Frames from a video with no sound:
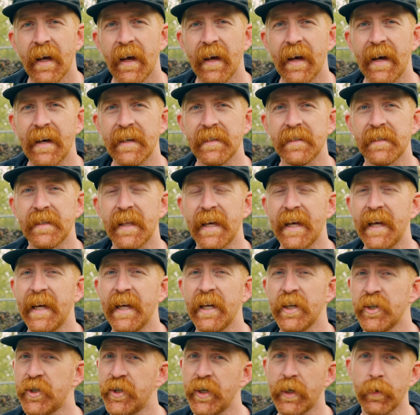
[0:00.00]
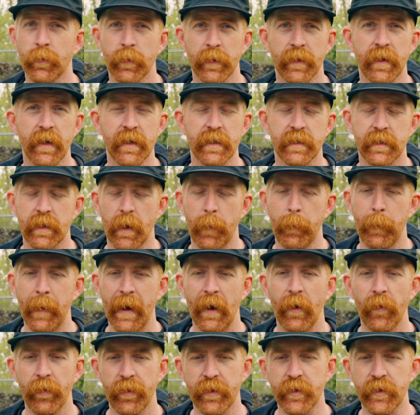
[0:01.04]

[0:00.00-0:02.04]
as they shared with us about